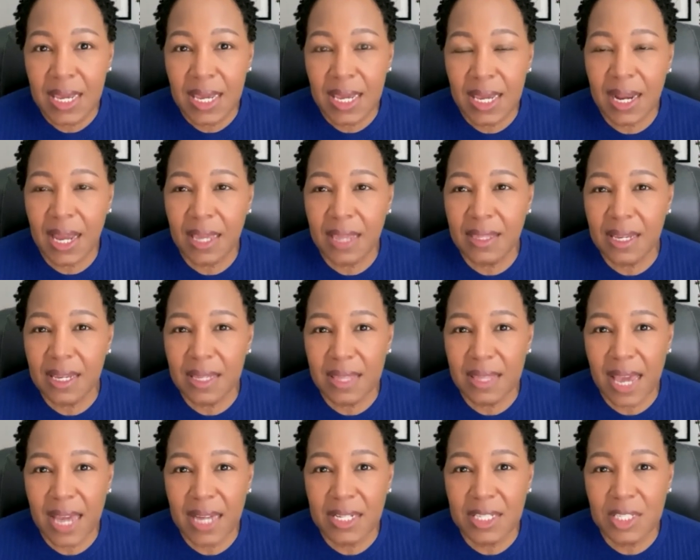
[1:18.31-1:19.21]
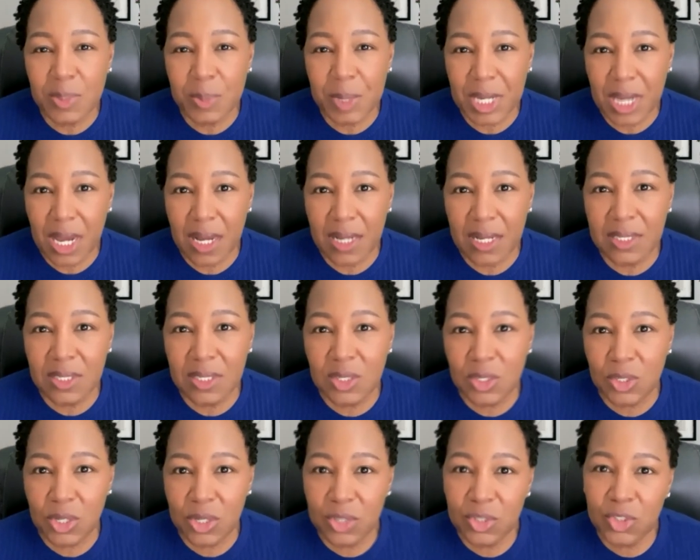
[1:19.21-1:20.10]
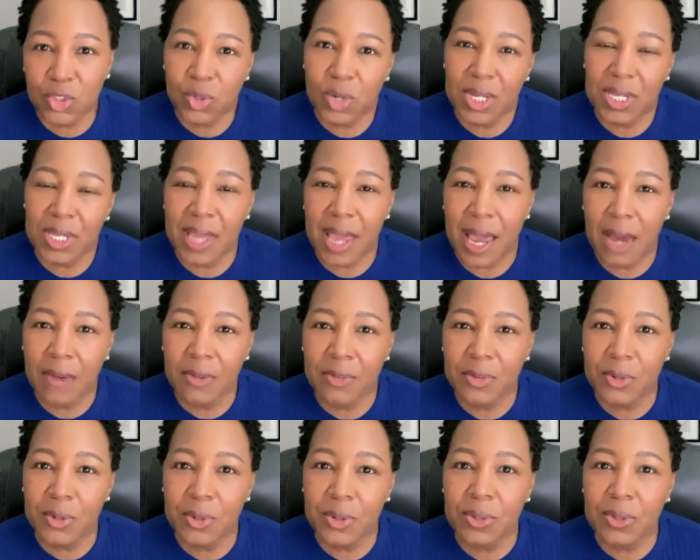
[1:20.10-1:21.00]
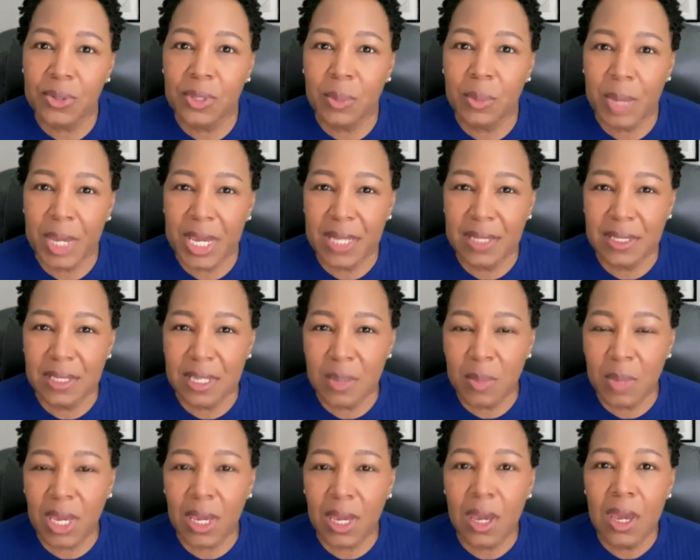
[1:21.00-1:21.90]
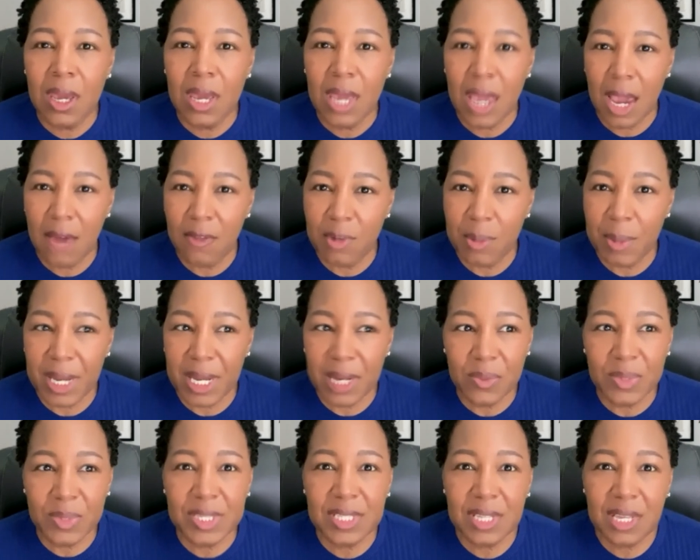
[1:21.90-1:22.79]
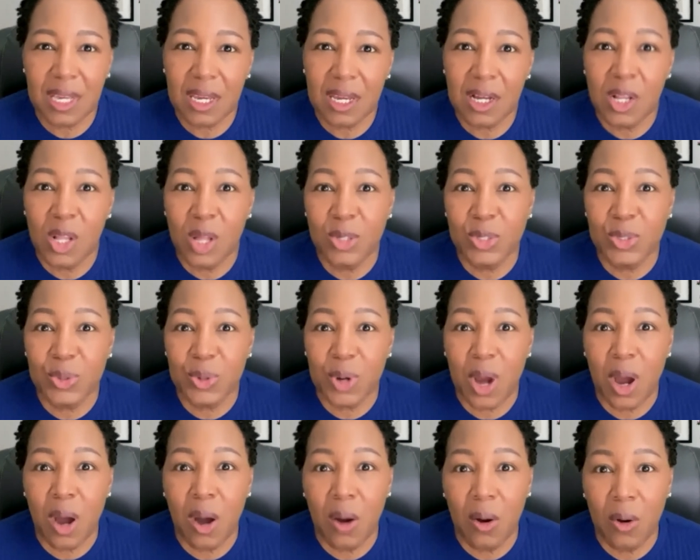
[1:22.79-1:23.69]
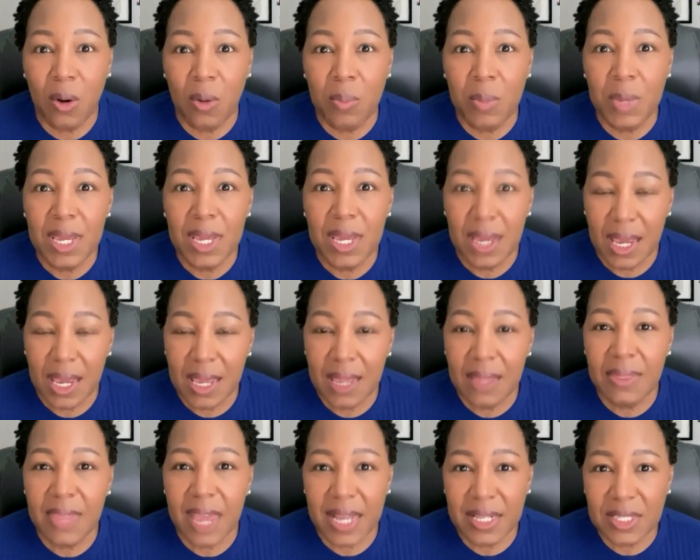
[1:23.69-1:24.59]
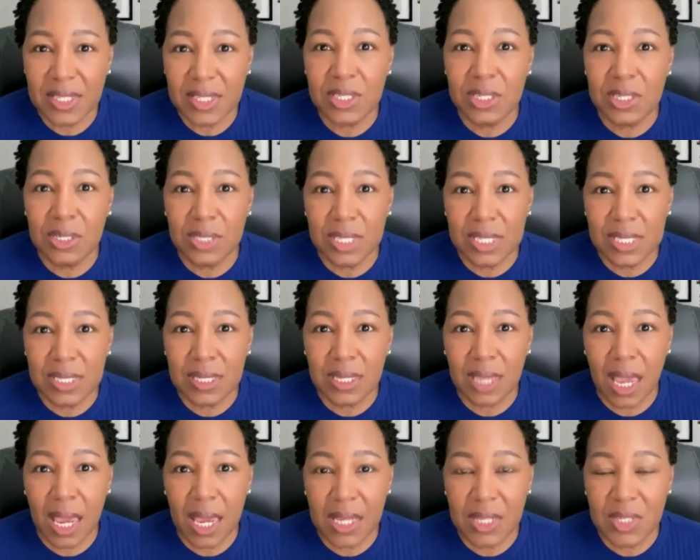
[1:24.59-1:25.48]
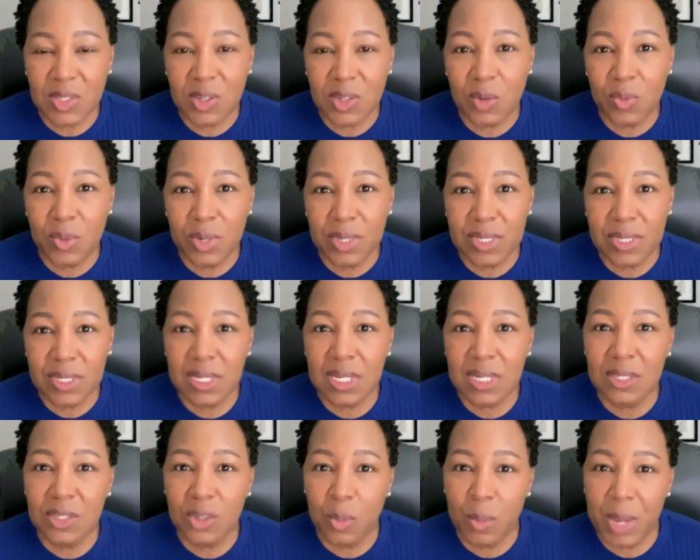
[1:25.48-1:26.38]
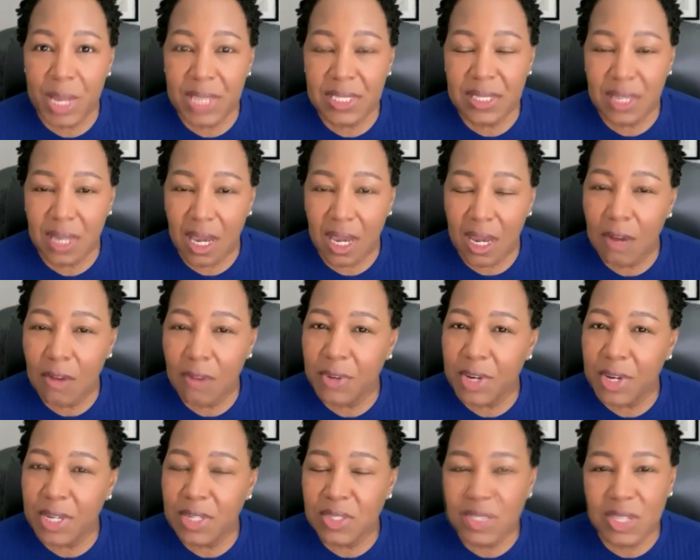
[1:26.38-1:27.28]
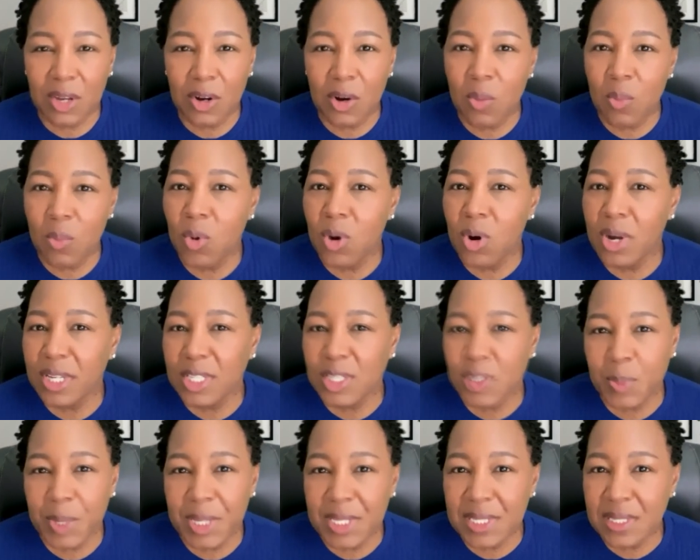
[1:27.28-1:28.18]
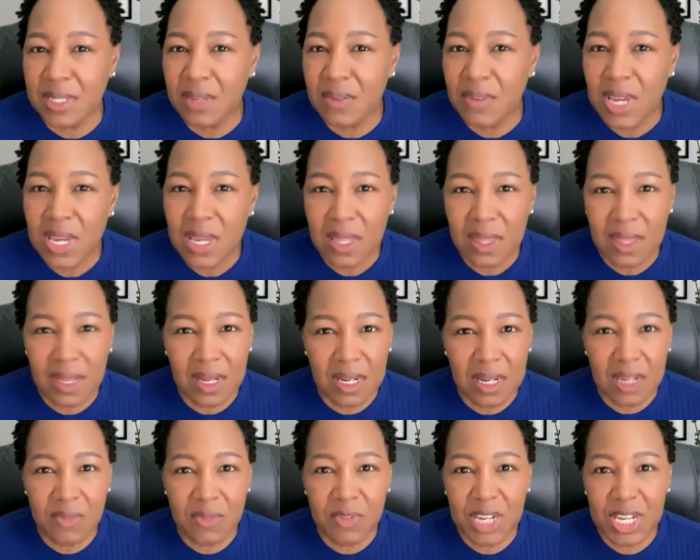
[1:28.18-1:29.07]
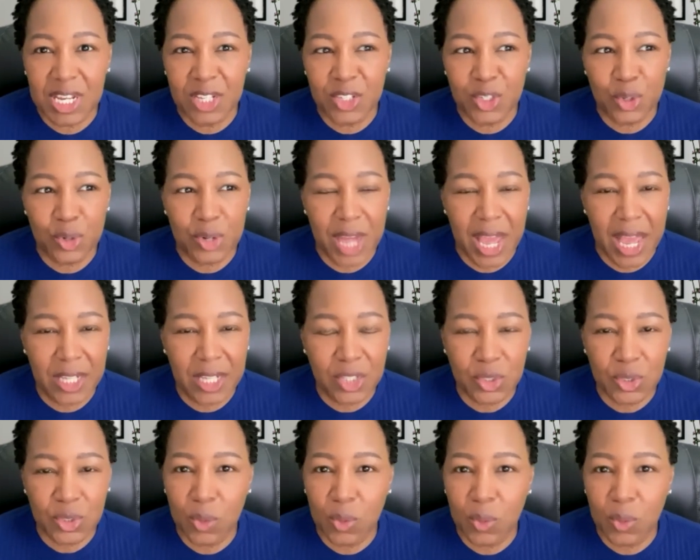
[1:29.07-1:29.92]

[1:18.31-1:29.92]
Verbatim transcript: And I think that is because shortly after the pandemic, everybody was sticking closer to home. And that still is the case. So we're seeing domestic airfares that are more expensive than even international